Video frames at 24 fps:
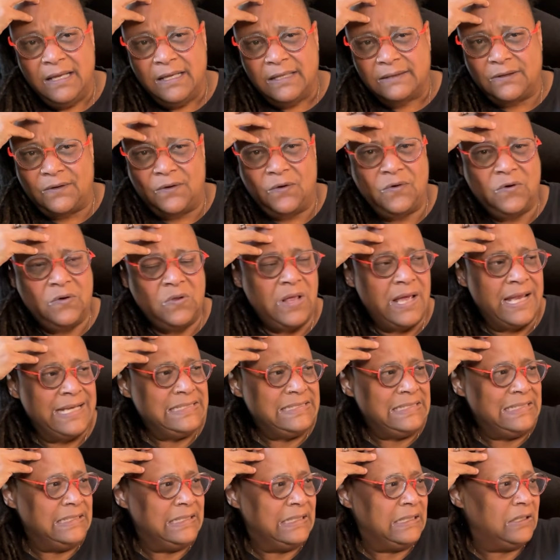the whole
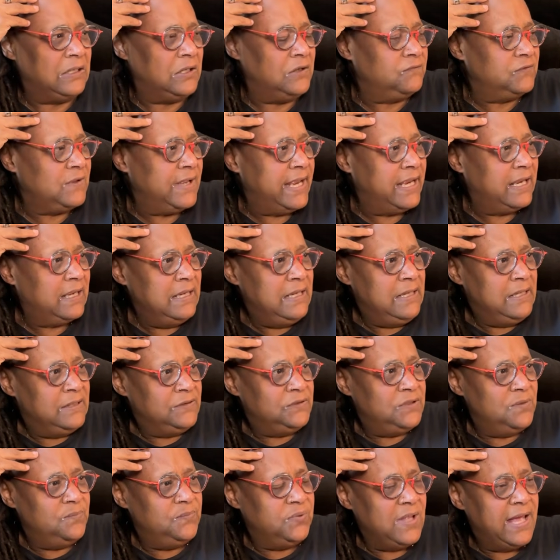idea of like
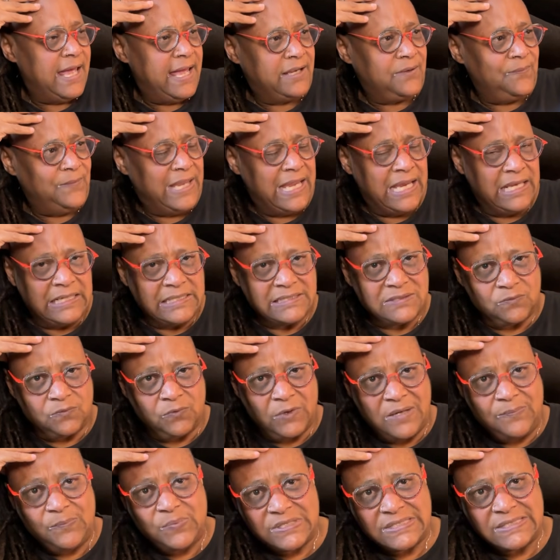the black man is
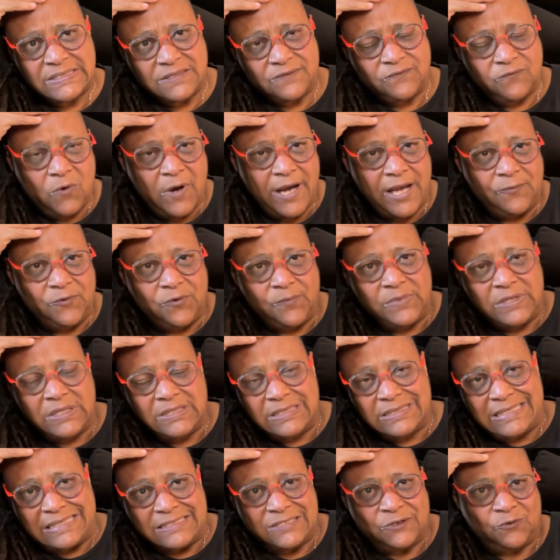rapist of white women,
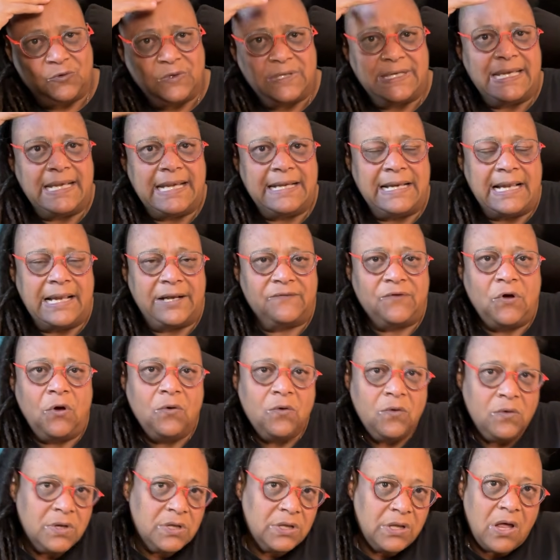it gets created out of
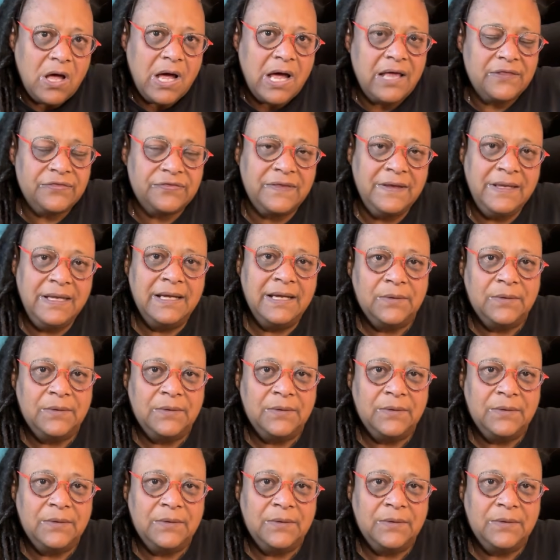whole cloth.